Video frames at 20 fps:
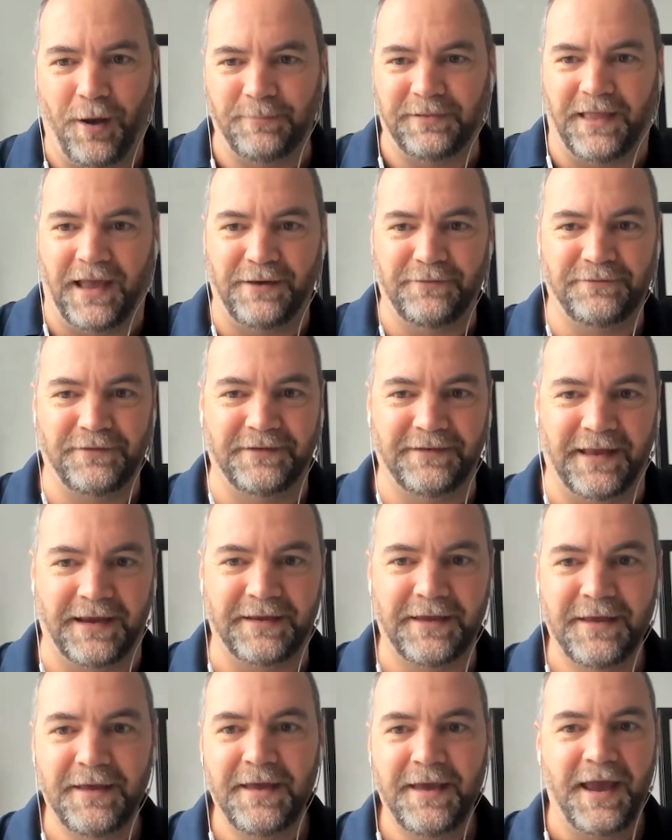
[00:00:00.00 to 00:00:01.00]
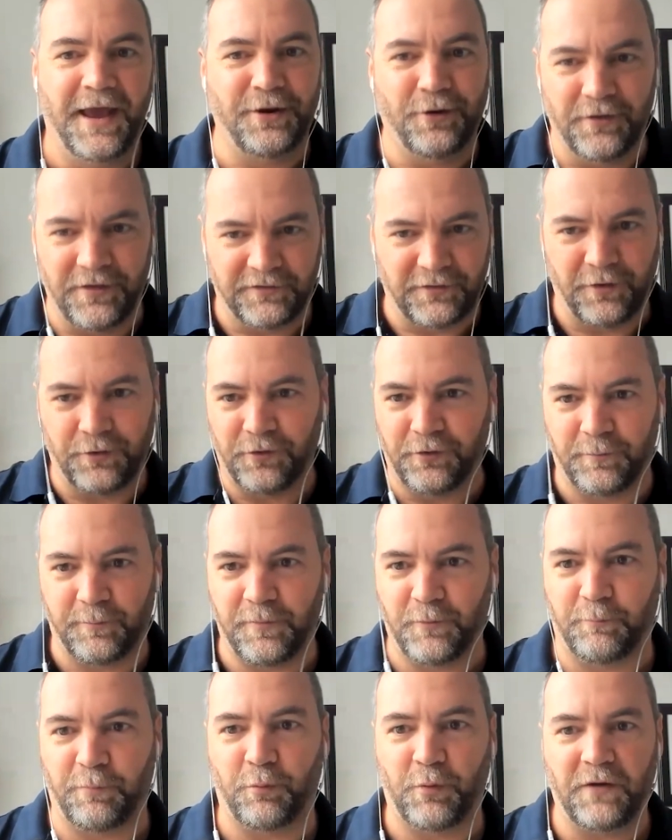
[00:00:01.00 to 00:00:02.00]
life, and and all this other
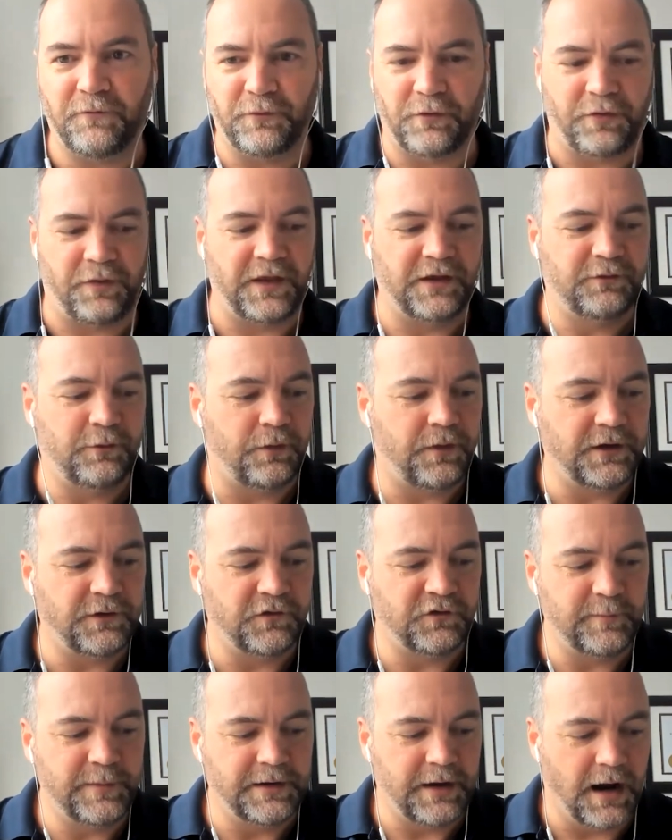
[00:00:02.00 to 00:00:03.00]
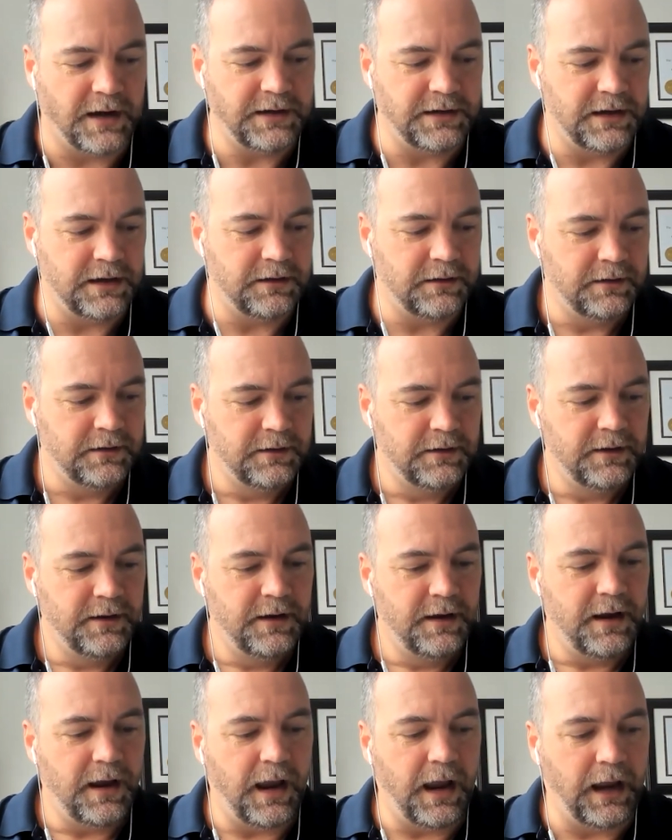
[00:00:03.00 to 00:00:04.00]
peripheral things you think you should be guided in?
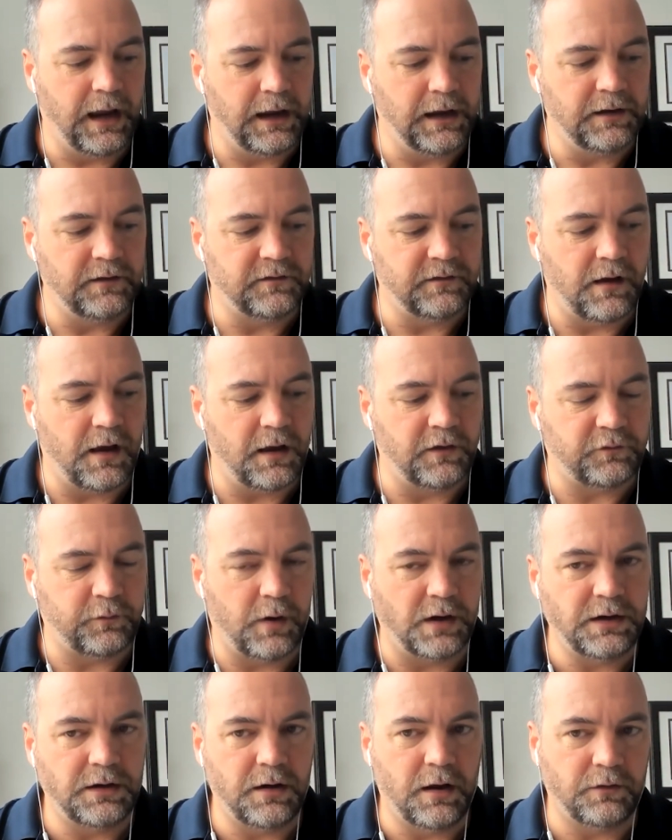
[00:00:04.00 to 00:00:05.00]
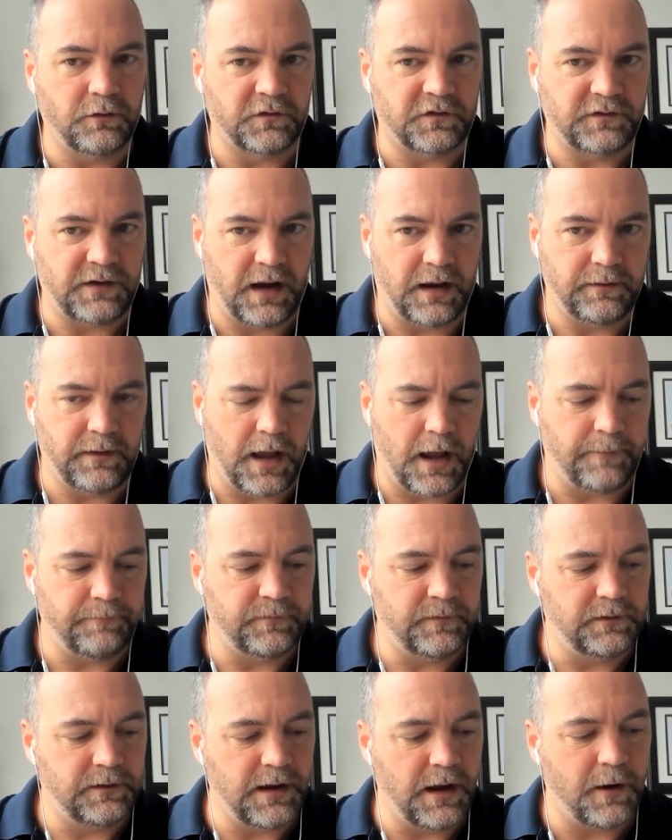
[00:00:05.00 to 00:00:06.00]
And so I didn't understand that.
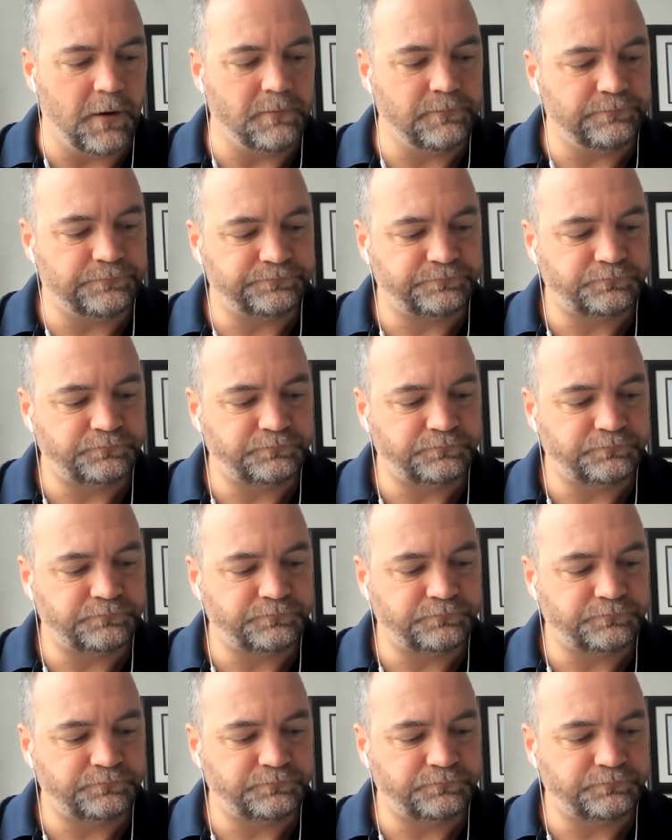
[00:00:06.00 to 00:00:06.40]
Now,